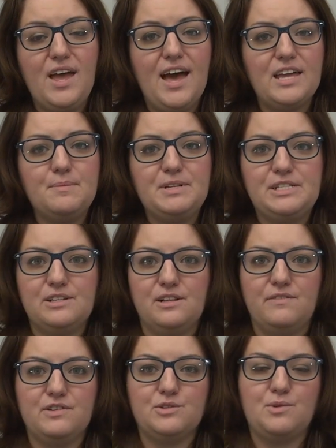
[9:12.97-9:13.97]
enemies to
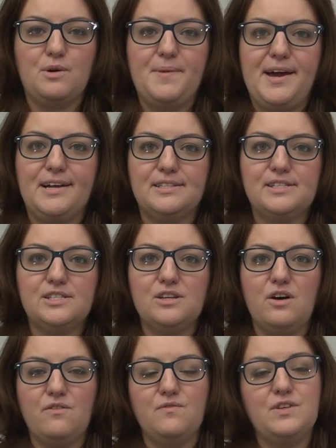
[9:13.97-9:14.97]
lovers romance
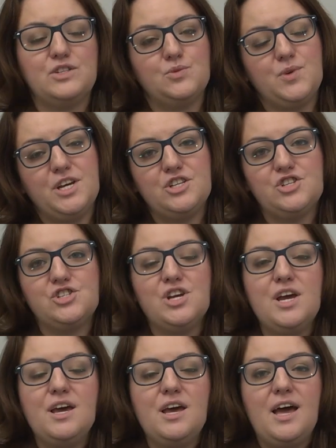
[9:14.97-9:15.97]
of this witch
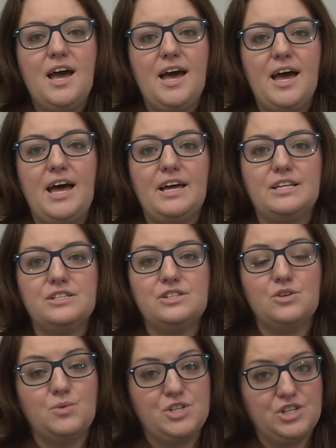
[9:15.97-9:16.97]
and
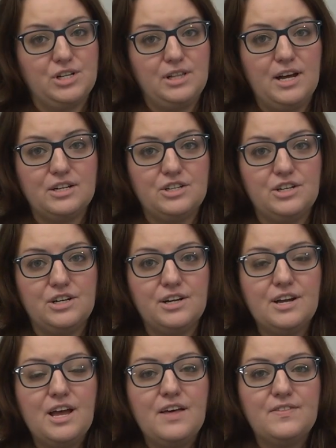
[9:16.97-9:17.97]
the witch
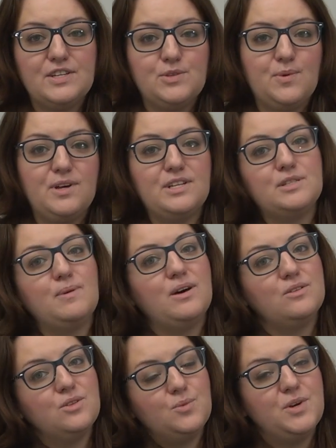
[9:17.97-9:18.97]
collector. This one is
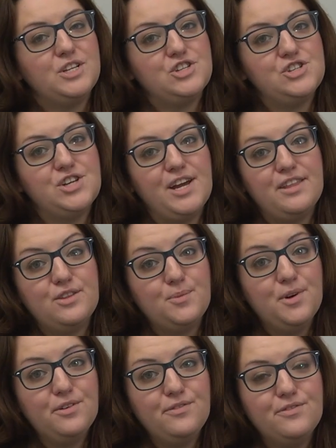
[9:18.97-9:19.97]
about the witch and the
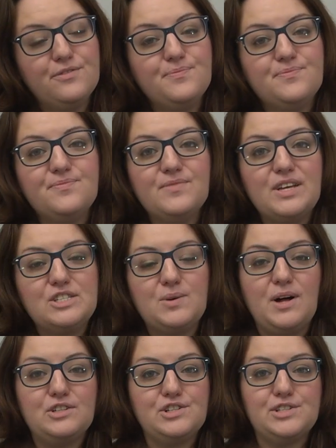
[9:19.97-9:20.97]
wolf. So
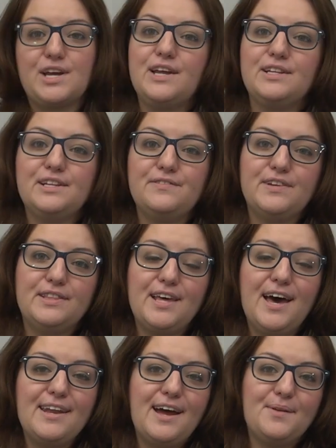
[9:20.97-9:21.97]
I'll just kind of leave it at
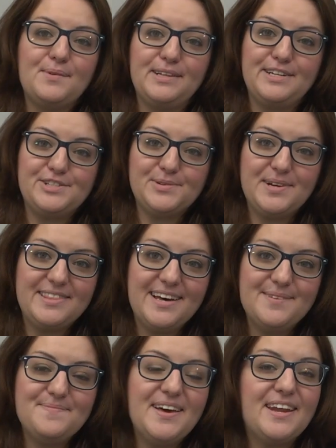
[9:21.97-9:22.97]
that. I really enjoyed
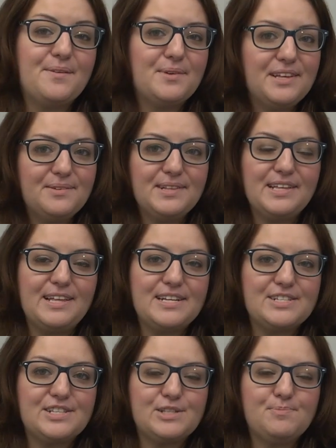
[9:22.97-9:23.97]
them, and I really, really
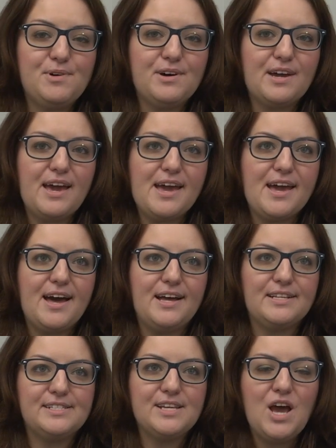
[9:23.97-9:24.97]
liked this book.
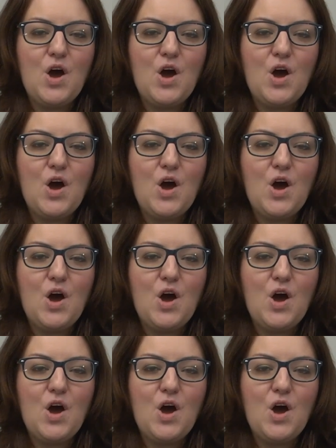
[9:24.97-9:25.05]
And